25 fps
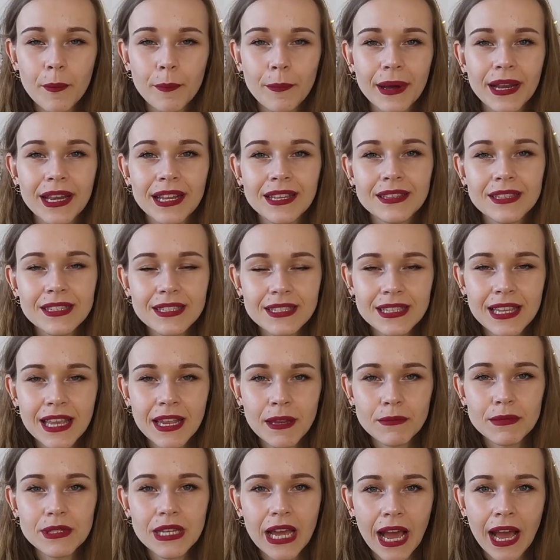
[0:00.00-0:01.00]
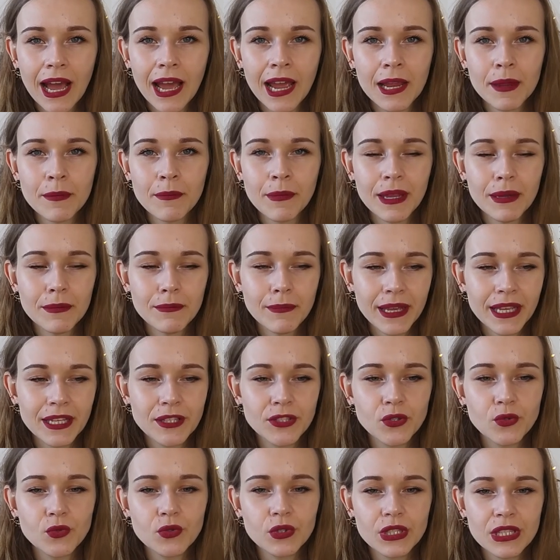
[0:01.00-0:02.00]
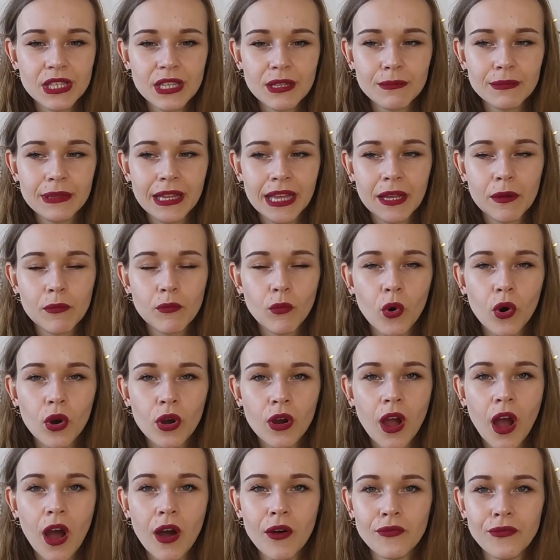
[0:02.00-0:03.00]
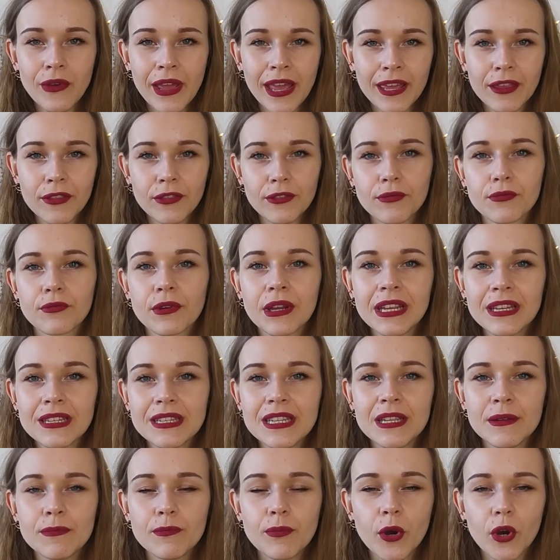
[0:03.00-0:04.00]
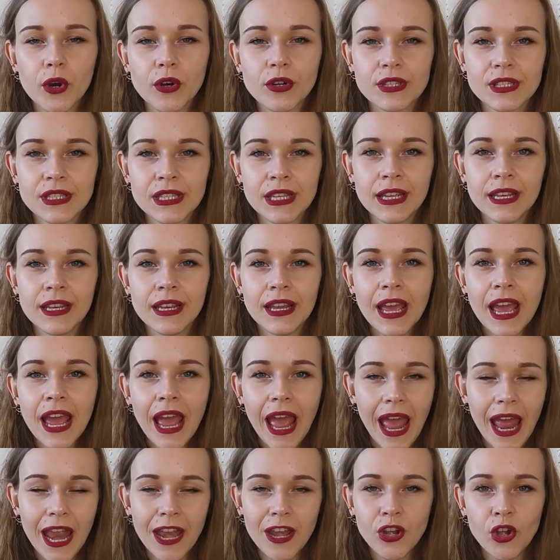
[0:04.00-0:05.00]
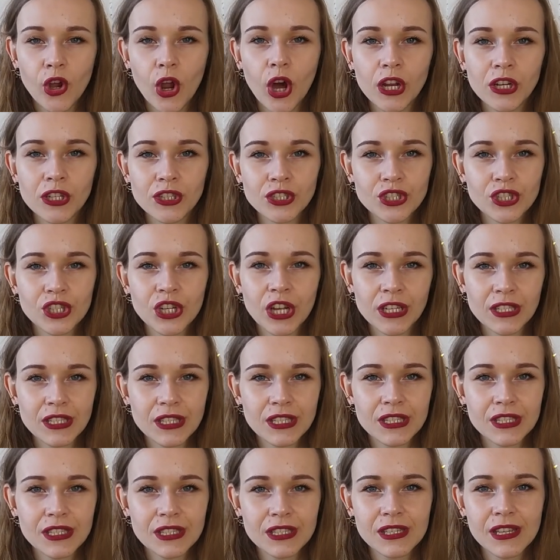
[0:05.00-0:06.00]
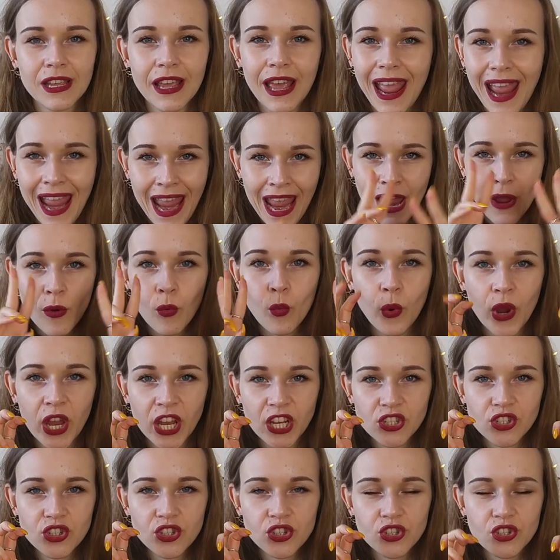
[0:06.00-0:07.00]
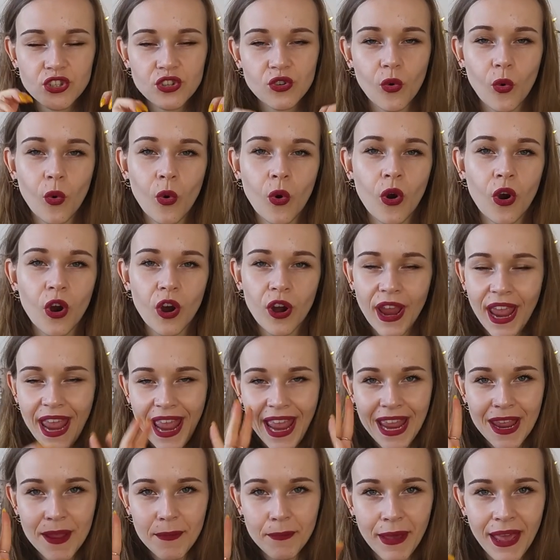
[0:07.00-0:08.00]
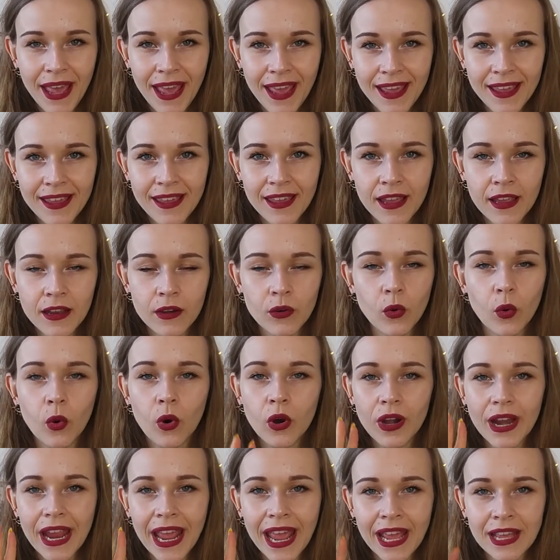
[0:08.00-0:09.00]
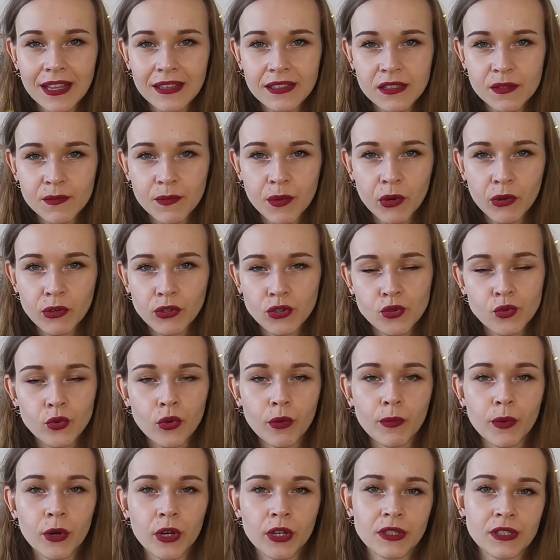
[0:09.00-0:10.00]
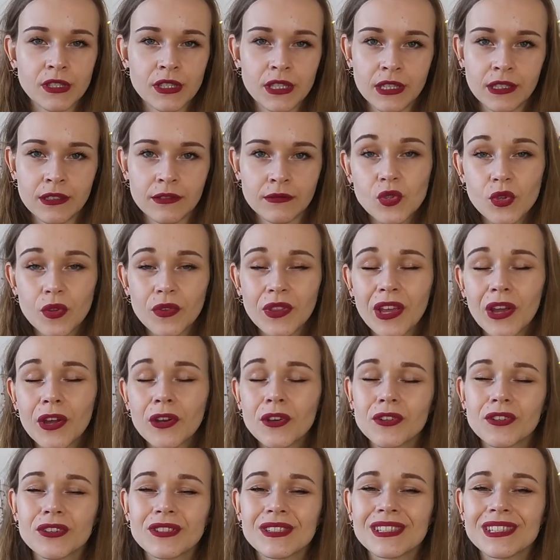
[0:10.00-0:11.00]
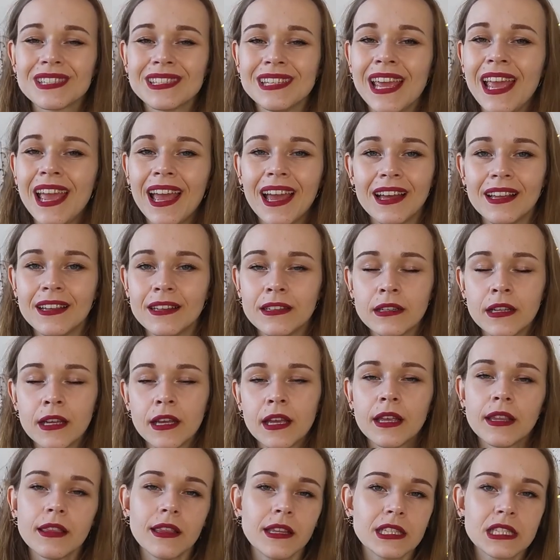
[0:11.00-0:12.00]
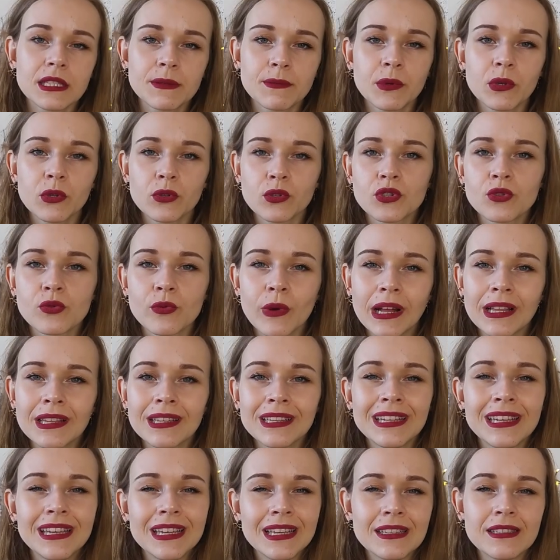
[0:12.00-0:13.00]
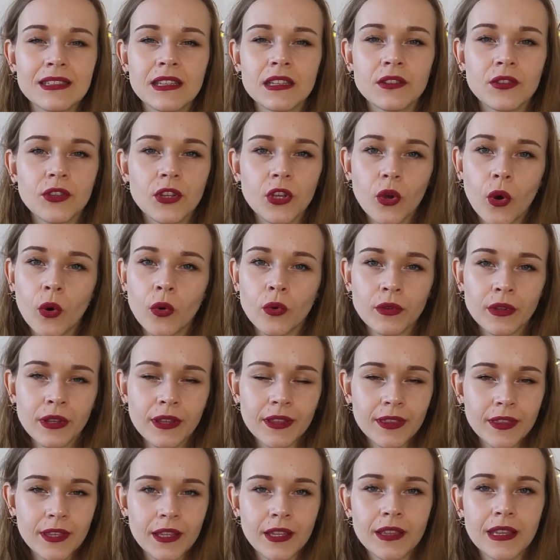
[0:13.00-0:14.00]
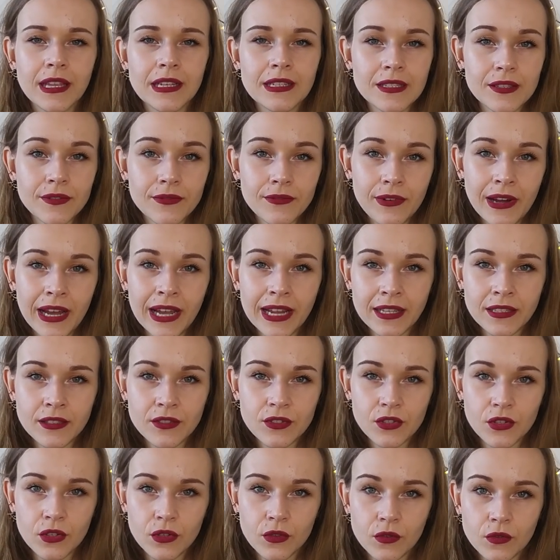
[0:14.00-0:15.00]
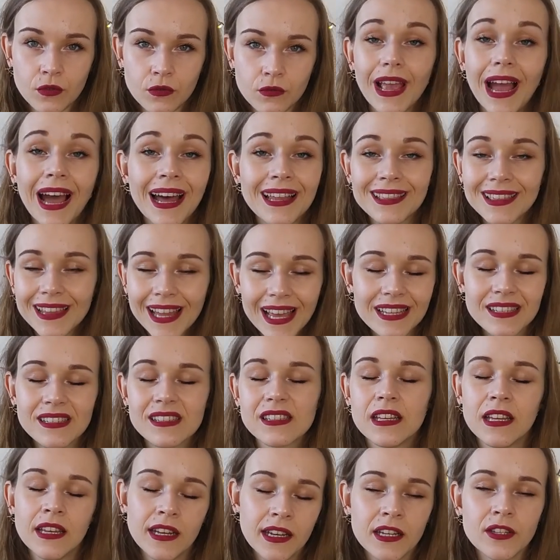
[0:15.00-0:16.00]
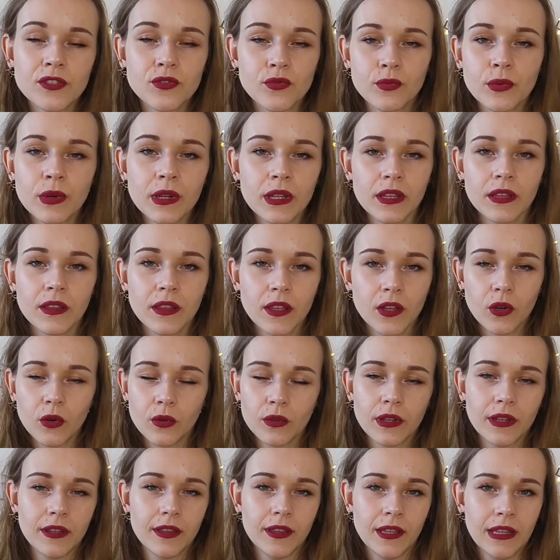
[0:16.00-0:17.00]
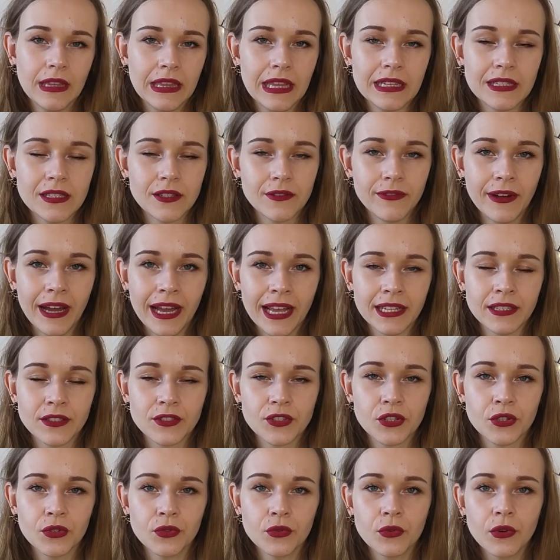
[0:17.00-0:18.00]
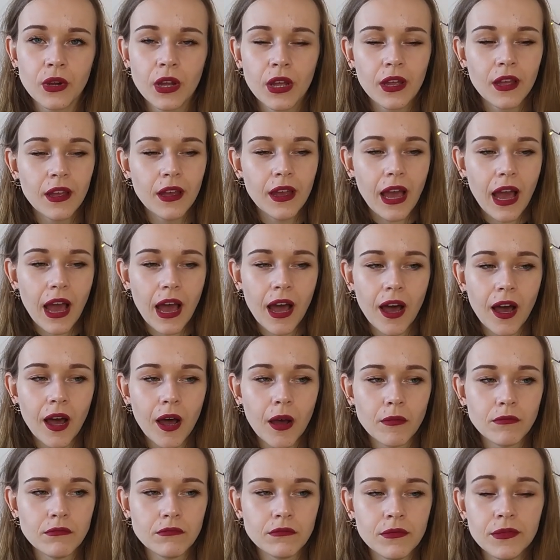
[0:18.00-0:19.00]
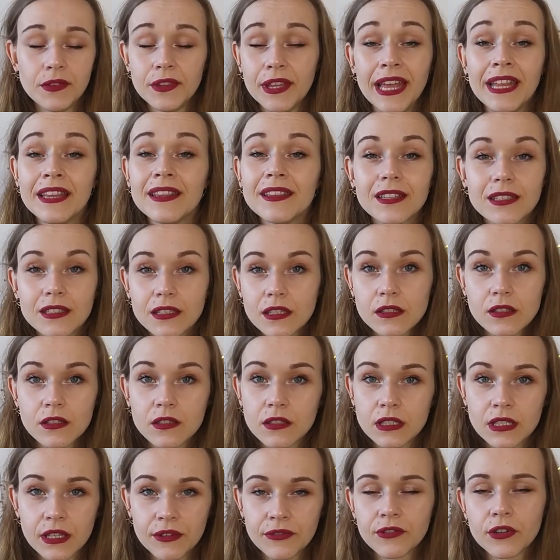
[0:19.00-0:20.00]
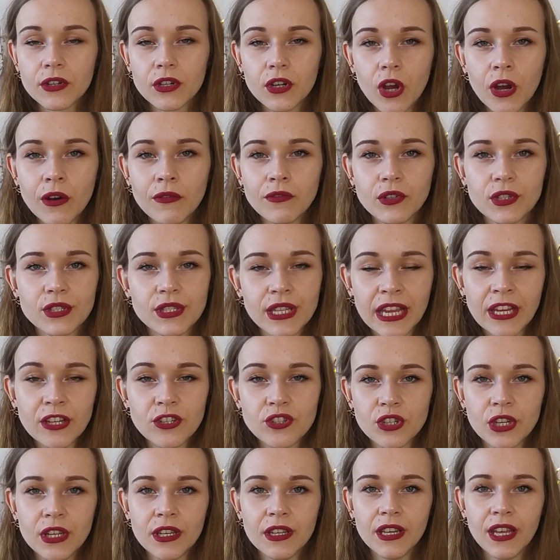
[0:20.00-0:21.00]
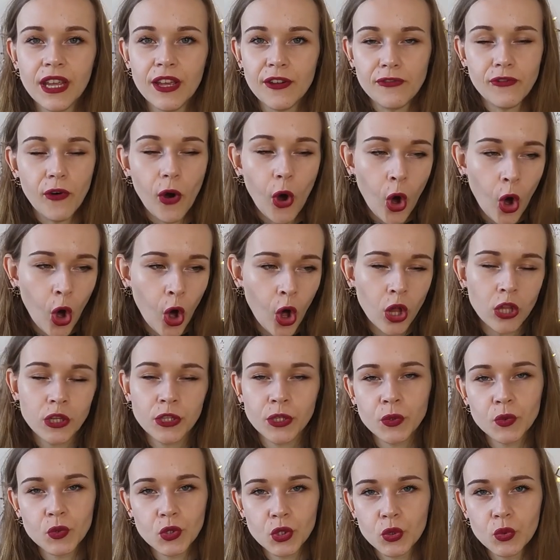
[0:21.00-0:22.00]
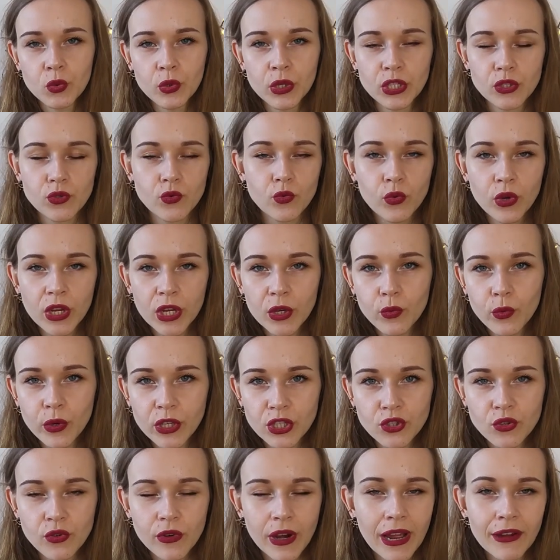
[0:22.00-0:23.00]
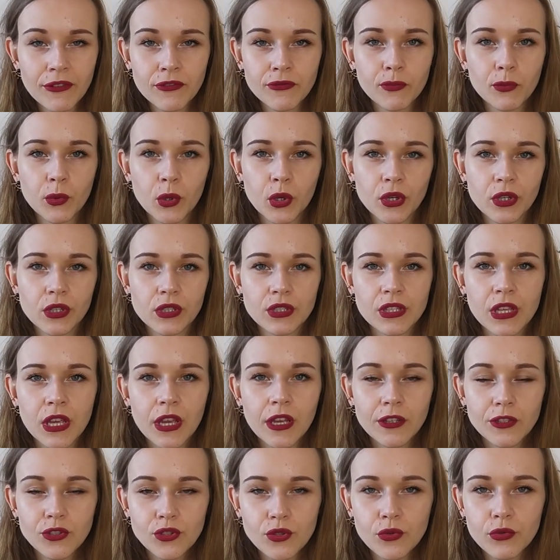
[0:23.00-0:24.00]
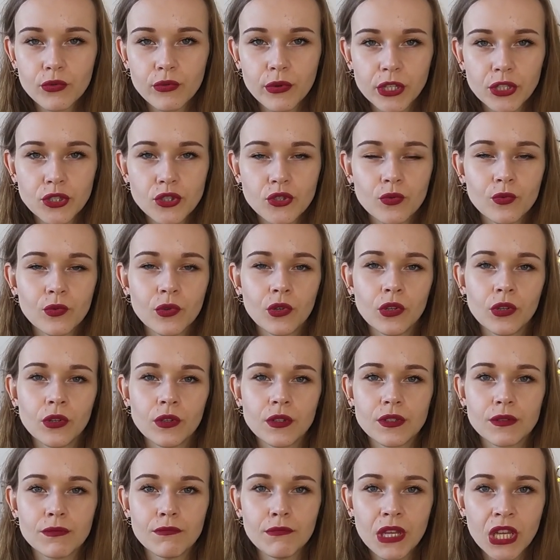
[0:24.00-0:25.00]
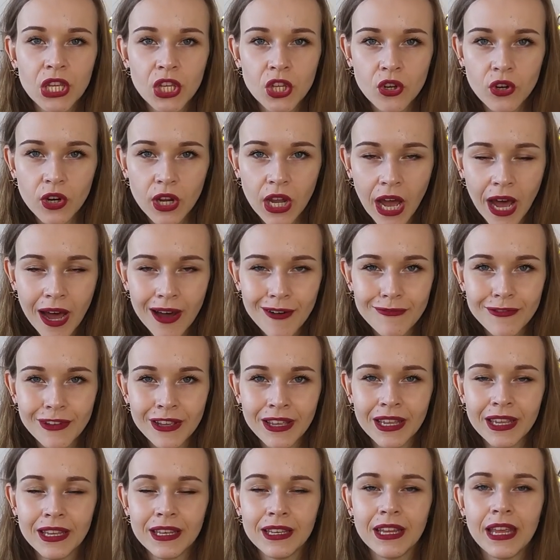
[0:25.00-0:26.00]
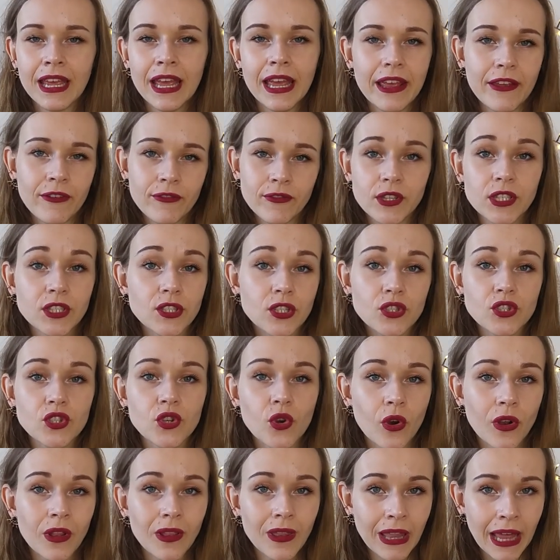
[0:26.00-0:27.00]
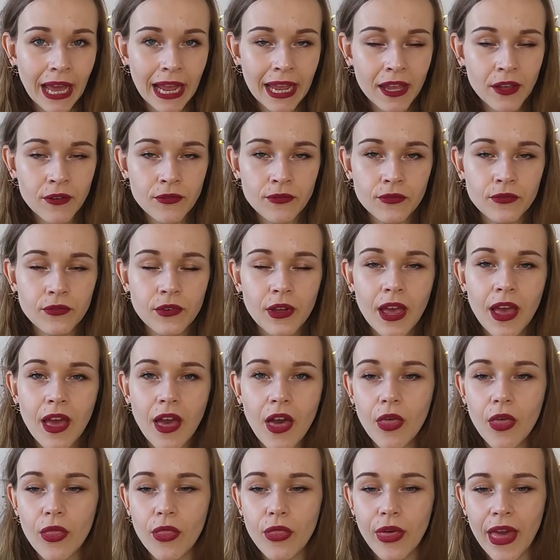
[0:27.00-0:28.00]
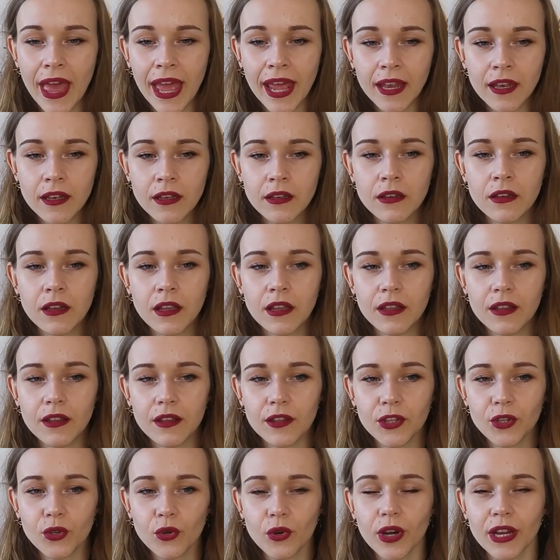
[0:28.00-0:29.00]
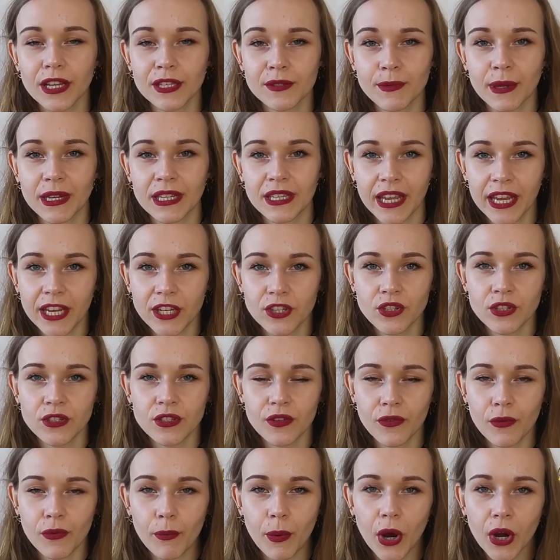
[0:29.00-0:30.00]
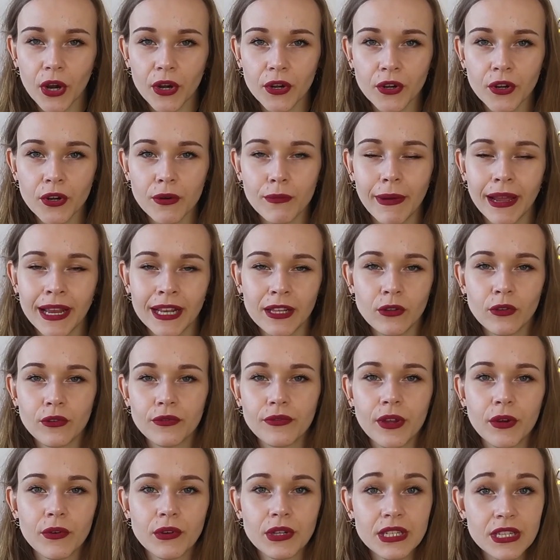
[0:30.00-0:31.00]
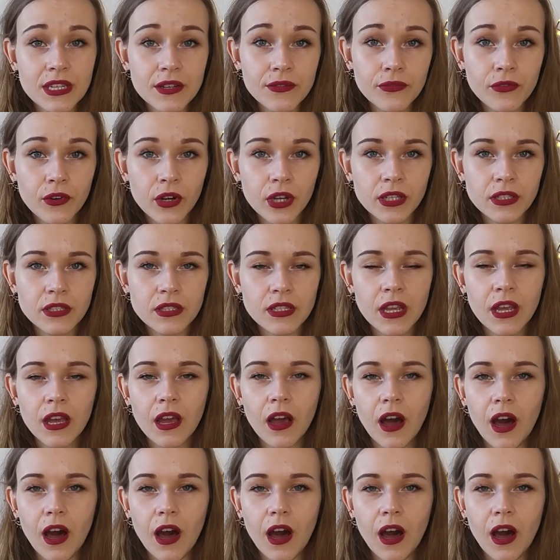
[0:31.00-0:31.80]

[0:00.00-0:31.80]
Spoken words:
But at the same time, it makes you seem like more of a 3D person and not just a witch or a pagan or a spiritual person. So they understand that spirituality isn't the only thing that defines you. Unless it is really only thing that defines you, then this is a different conversation. If all you do is read witchcraft books, do rituals, meet your coven, if this is your life, then your expectations of a partner might look very different.